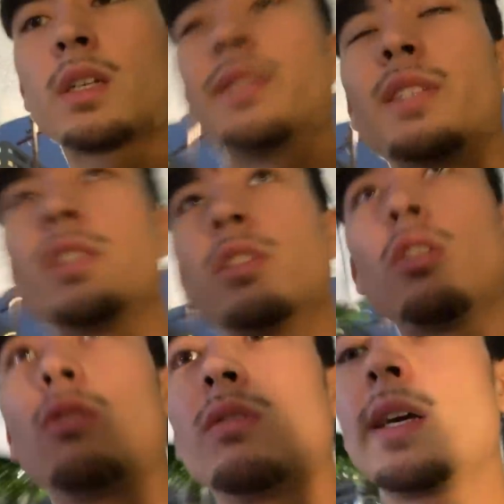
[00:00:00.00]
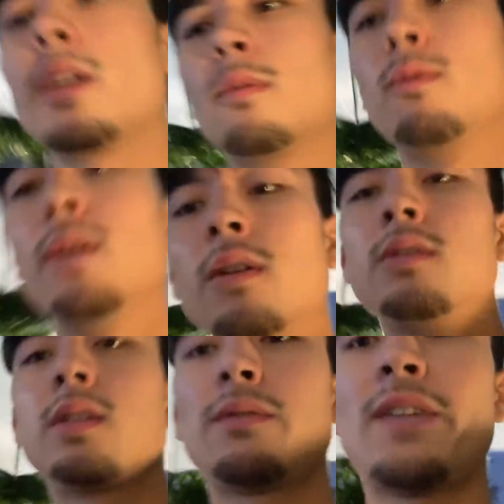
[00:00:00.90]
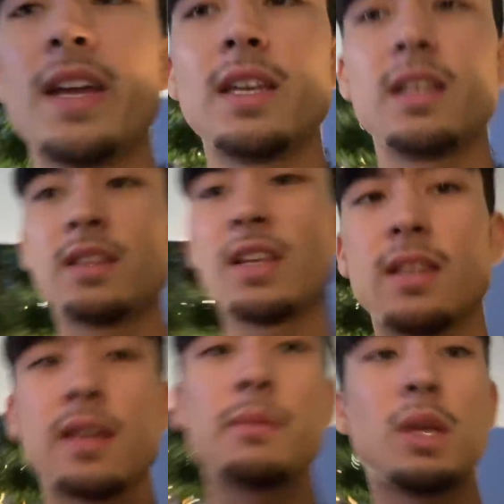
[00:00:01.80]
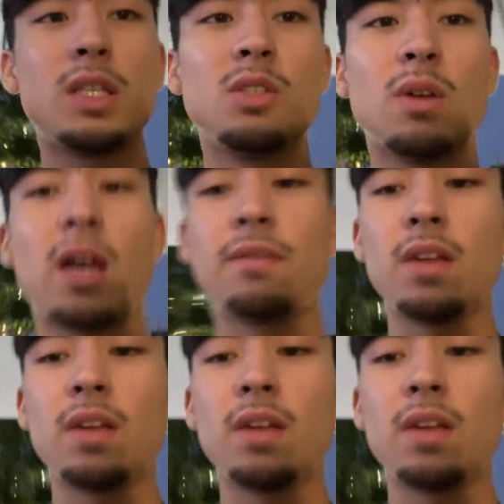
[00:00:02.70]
Because there's no, like, real defining thing that makes you have